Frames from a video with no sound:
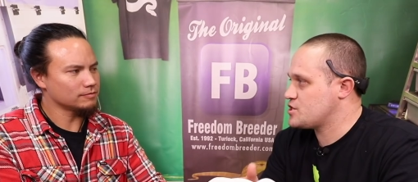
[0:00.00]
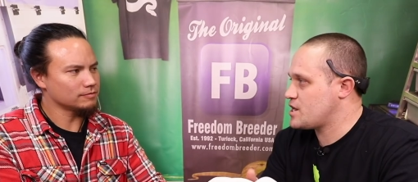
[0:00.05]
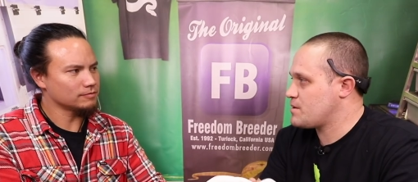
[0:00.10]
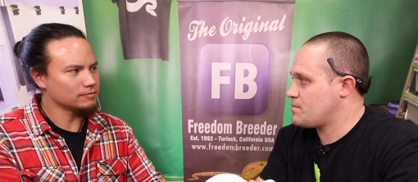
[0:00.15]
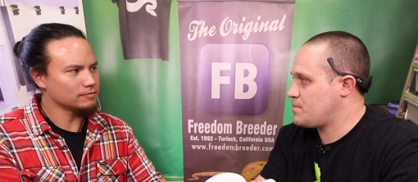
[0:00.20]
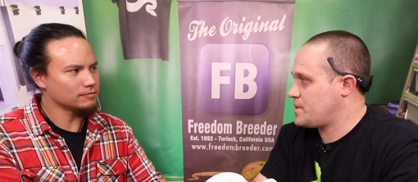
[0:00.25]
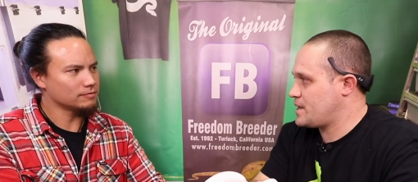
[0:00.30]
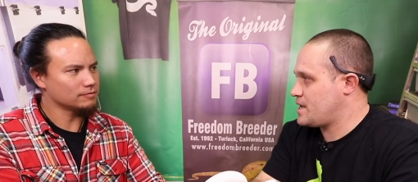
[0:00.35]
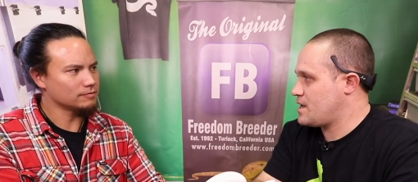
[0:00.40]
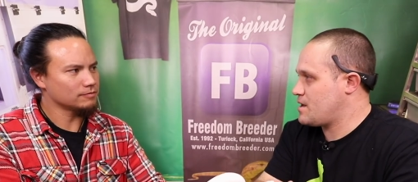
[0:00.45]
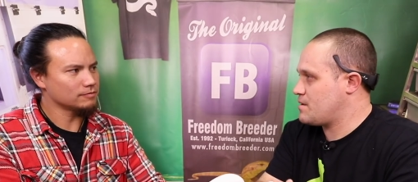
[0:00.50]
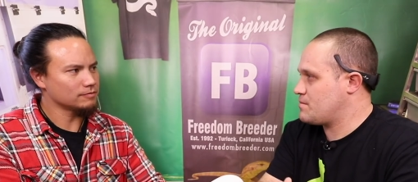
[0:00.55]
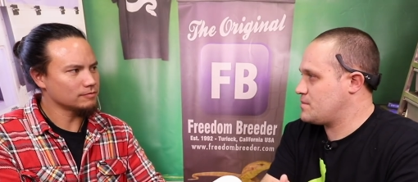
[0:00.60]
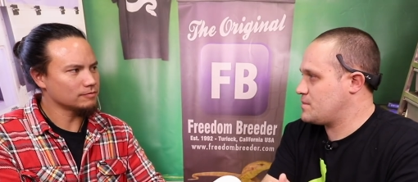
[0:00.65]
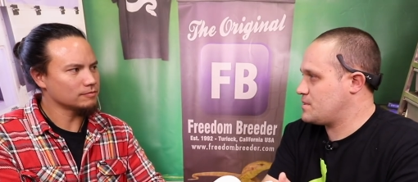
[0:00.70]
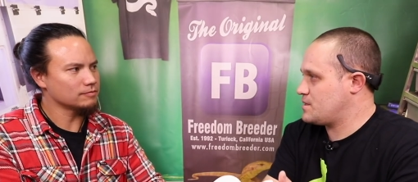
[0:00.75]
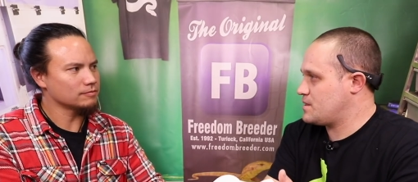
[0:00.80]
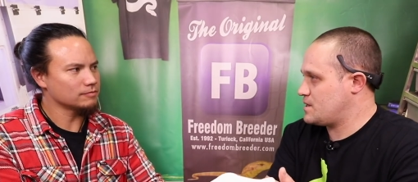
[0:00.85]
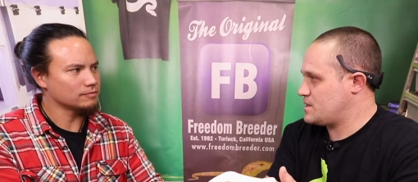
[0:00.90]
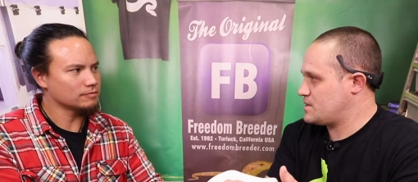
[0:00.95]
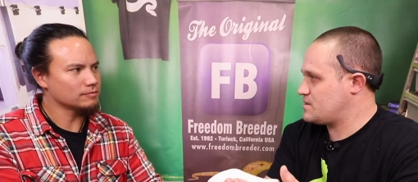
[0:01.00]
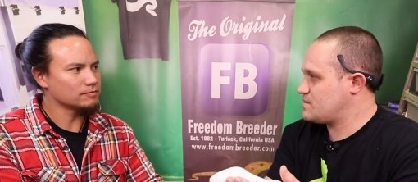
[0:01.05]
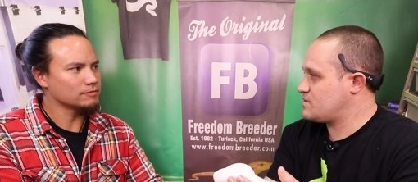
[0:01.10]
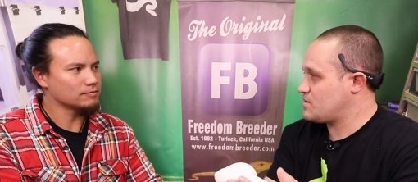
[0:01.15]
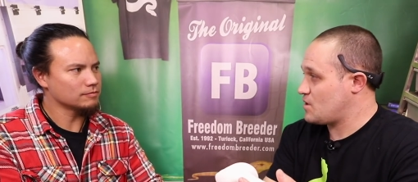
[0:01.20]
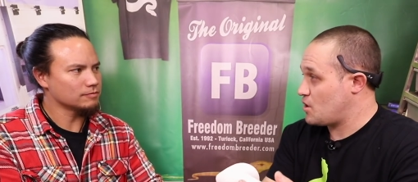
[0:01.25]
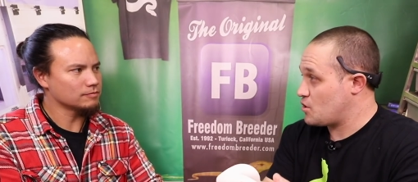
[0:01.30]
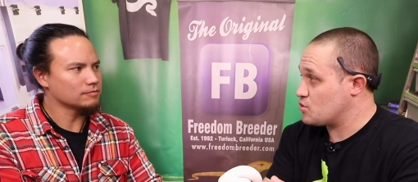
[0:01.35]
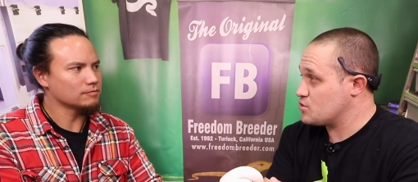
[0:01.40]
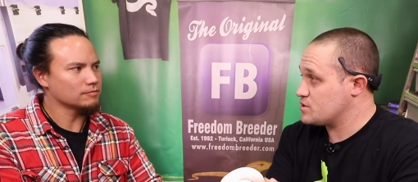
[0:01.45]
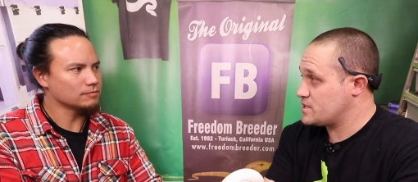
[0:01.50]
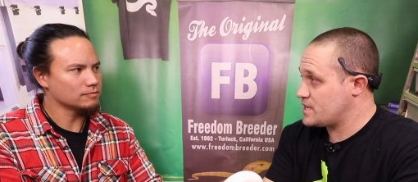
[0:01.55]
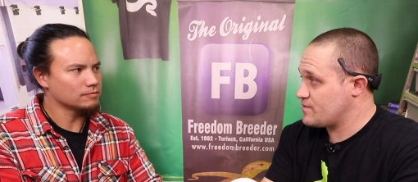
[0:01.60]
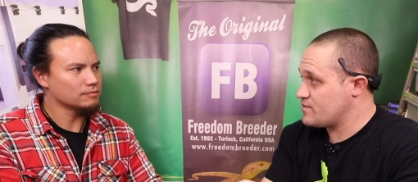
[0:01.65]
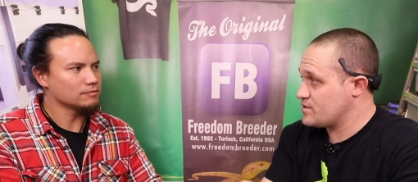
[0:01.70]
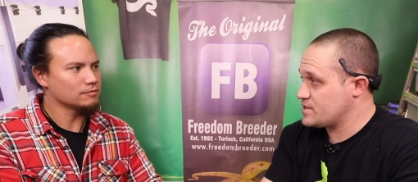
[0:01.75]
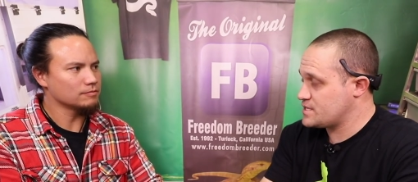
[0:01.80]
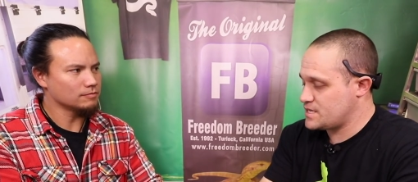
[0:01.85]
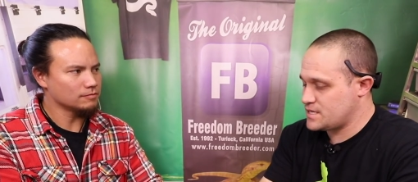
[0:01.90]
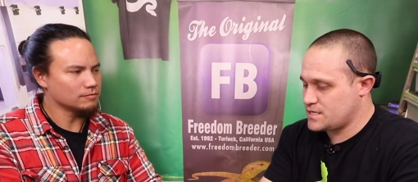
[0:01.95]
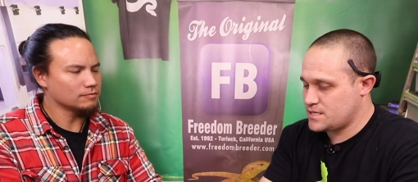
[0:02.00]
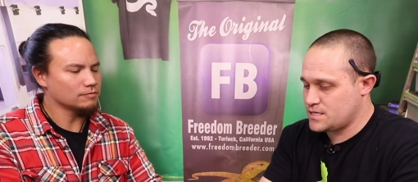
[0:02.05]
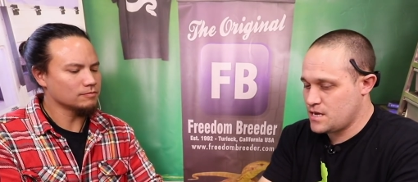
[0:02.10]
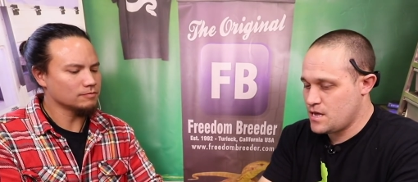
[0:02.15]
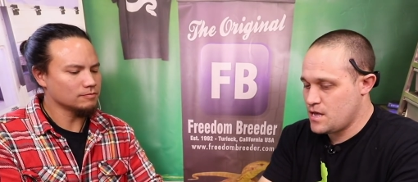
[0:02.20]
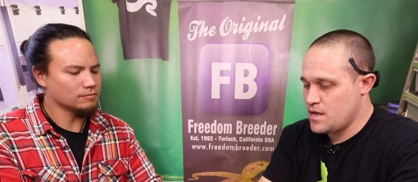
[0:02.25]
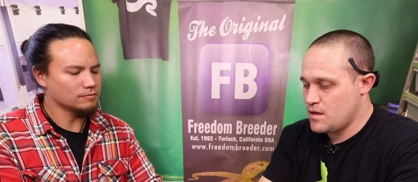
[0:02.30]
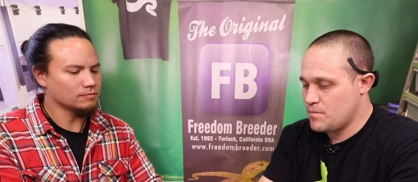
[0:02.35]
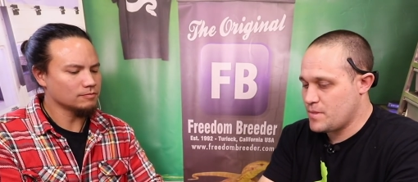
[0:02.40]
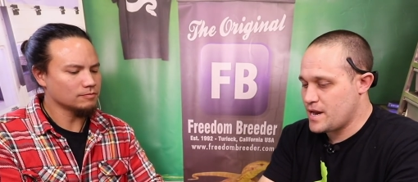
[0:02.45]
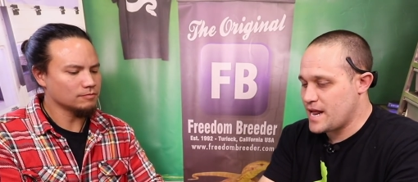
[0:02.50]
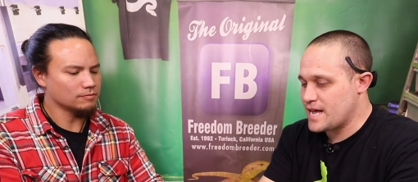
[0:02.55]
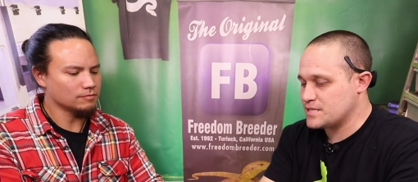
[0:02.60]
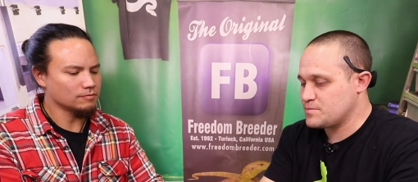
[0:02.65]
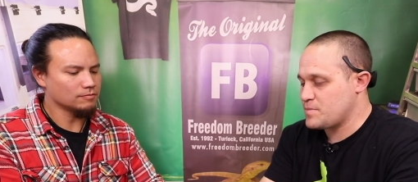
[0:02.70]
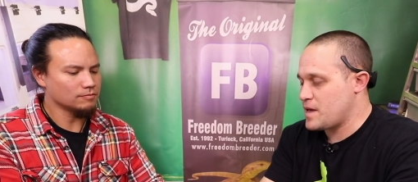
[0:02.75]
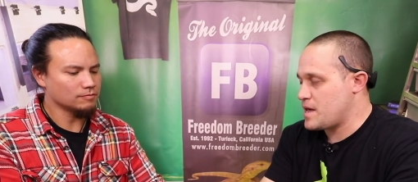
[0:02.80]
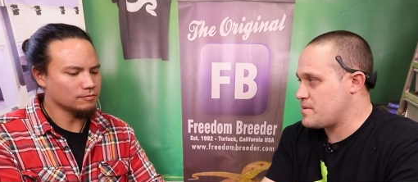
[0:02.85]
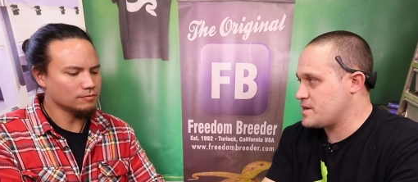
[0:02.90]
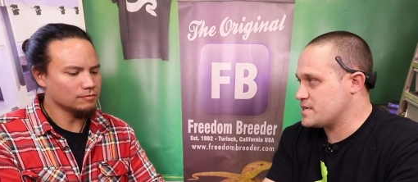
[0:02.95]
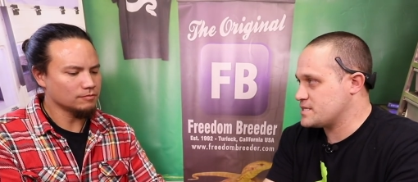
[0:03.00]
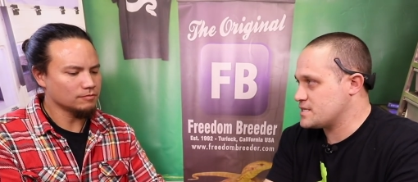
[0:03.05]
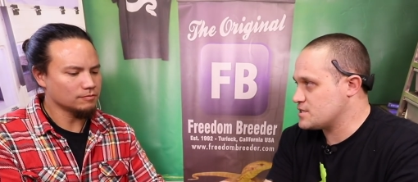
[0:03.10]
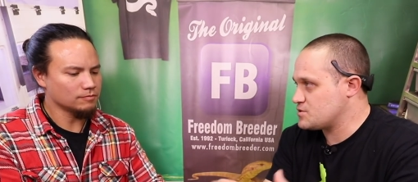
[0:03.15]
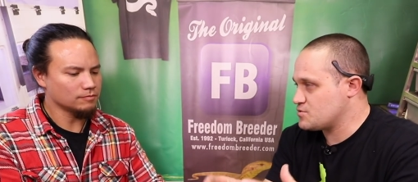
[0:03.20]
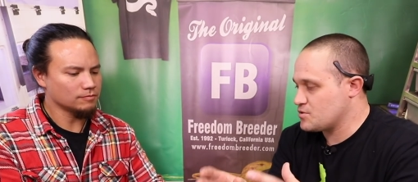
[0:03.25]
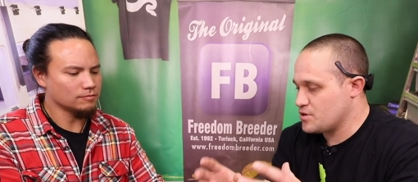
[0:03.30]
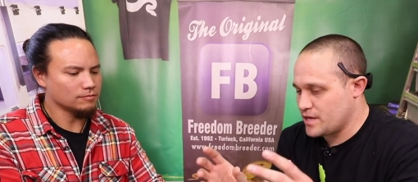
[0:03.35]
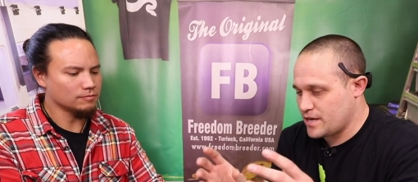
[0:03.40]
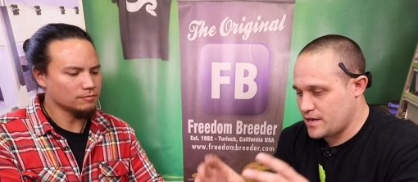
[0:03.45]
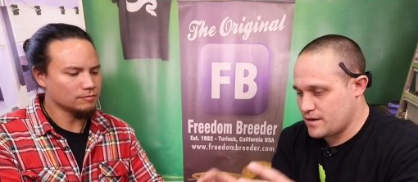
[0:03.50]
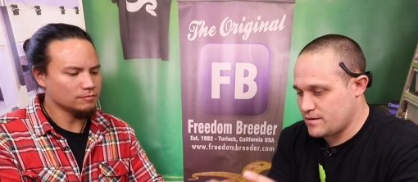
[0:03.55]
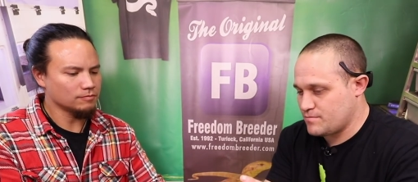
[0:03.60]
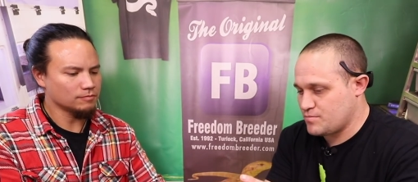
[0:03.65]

Speaker 1: trying to pick up the subtle differences. But as babies, it's really,